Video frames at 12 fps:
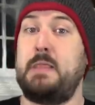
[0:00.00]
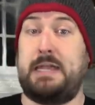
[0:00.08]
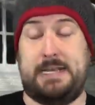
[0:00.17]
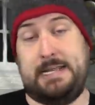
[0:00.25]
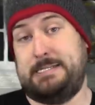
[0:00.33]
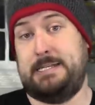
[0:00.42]

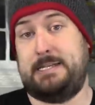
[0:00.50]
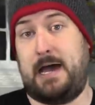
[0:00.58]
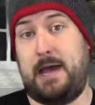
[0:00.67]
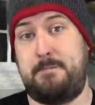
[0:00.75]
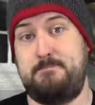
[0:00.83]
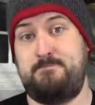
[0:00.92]
he needs to
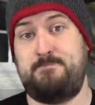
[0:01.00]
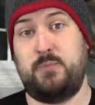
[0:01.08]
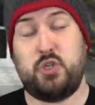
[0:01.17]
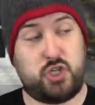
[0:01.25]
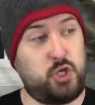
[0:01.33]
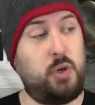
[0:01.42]
die.
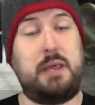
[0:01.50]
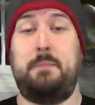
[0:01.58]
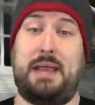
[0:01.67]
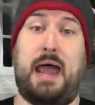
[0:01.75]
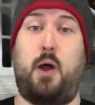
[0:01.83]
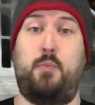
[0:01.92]
Shoot
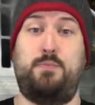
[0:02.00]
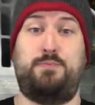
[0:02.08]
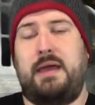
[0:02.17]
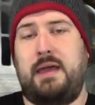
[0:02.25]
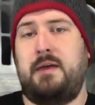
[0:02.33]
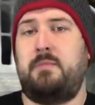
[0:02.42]
him now.
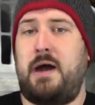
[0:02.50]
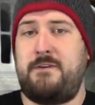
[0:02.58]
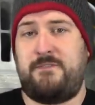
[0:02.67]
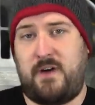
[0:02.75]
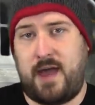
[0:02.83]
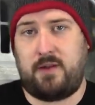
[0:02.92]
And
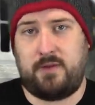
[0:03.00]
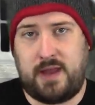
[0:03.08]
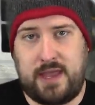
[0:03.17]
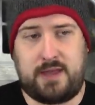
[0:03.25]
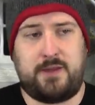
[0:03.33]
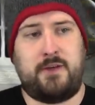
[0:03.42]
my final
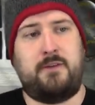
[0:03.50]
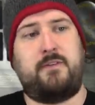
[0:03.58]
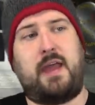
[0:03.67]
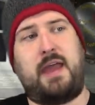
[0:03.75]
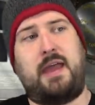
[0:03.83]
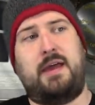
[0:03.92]

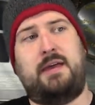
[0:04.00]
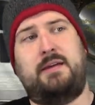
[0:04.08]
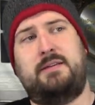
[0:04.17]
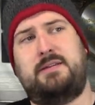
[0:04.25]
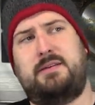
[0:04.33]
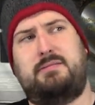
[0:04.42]
negative,
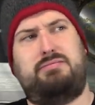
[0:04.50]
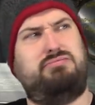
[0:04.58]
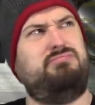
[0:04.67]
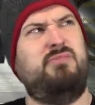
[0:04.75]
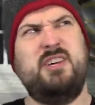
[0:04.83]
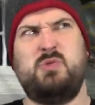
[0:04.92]
and
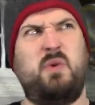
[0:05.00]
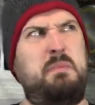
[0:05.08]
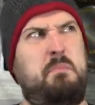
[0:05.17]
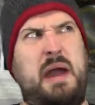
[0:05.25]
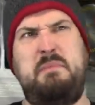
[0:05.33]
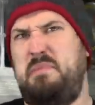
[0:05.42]
this
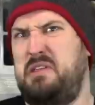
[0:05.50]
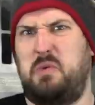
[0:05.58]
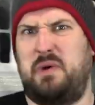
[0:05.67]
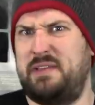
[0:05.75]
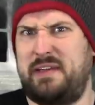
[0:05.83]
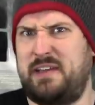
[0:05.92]
one might be
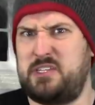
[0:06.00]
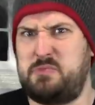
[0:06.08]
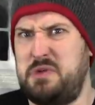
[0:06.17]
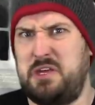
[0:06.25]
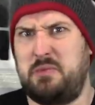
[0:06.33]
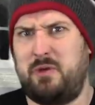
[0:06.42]
the one that
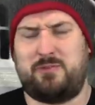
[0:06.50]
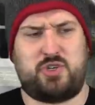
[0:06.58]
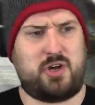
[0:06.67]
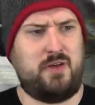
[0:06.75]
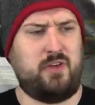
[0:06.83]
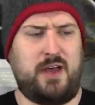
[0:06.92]
gets me in
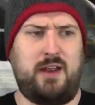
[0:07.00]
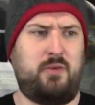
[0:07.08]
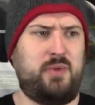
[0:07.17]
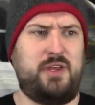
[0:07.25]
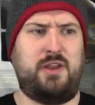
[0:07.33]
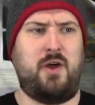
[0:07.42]
most trouble. I
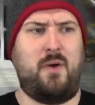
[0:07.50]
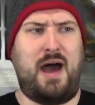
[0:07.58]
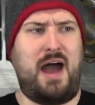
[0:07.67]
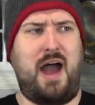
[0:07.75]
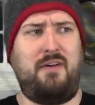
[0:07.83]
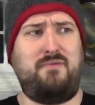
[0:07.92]
don't really
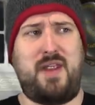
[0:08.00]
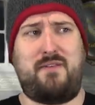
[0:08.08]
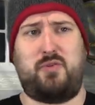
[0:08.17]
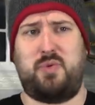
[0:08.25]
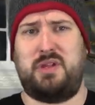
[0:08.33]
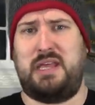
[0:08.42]
know. I've
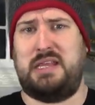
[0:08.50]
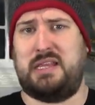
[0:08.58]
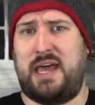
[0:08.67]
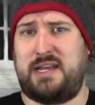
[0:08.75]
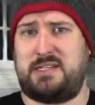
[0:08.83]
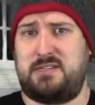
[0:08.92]
never really
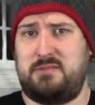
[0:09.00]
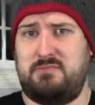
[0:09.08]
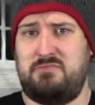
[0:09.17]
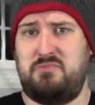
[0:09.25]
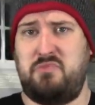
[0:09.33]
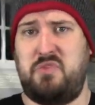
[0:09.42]
liked
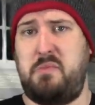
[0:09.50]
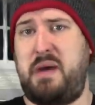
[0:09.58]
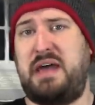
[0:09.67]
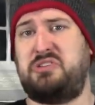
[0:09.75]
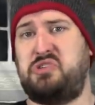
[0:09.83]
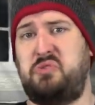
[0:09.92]
the
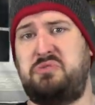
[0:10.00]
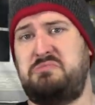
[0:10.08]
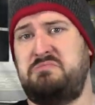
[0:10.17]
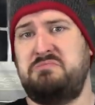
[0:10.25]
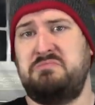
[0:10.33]
Batsuit.